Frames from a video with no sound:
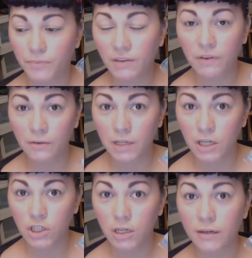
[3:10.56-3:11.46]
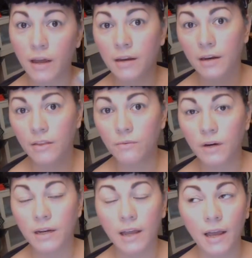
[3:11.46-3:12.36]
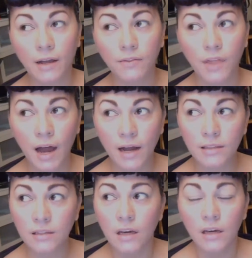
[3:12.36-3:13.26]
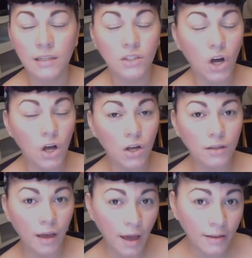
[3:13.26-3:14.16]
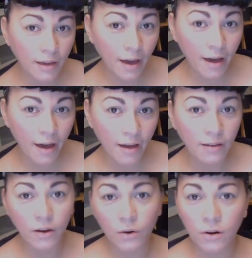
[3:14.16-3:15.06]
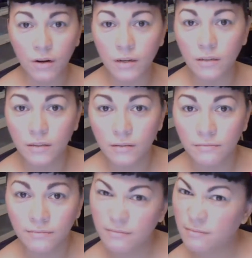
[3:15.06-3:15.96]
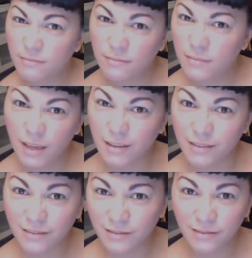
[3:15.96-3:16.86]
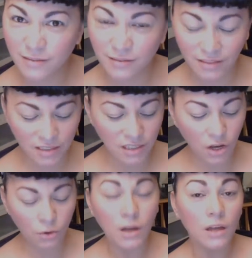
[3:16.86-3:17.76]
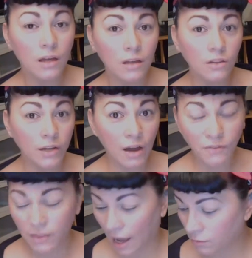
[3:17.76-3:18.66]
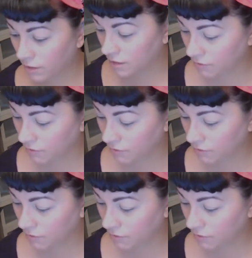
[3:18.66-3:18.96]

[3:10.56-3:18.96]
foundation, and another one, and that is called Heck Yeah or Meh. So look out for that one